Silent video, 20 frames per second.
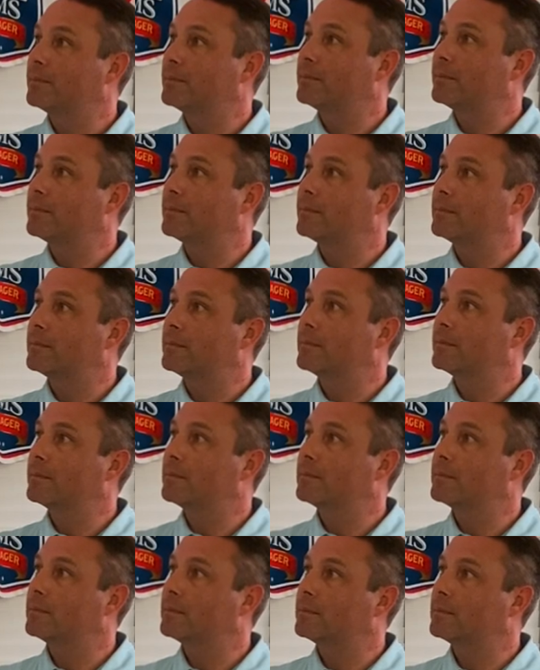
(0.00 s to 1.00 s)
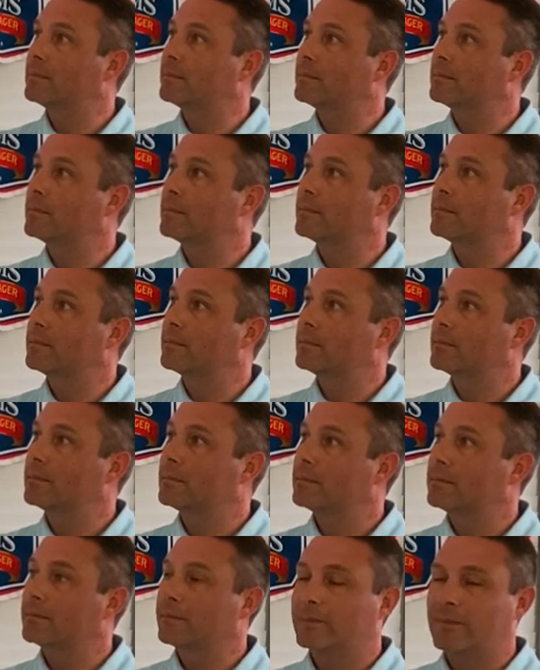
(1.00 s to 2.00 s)

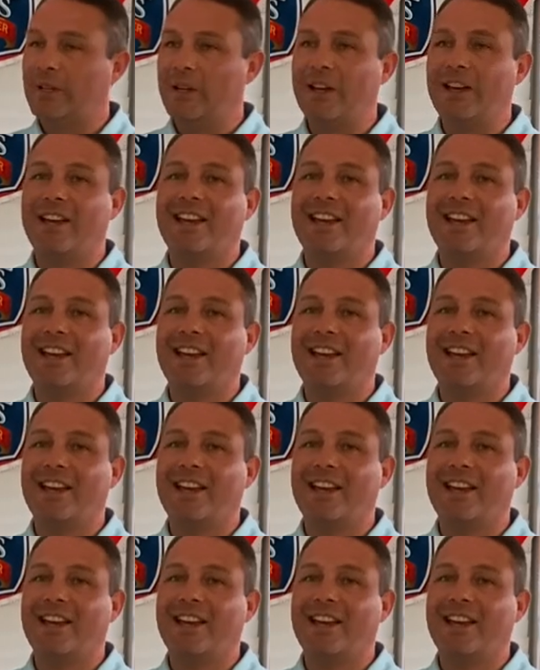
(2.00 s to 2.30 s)
[no speech]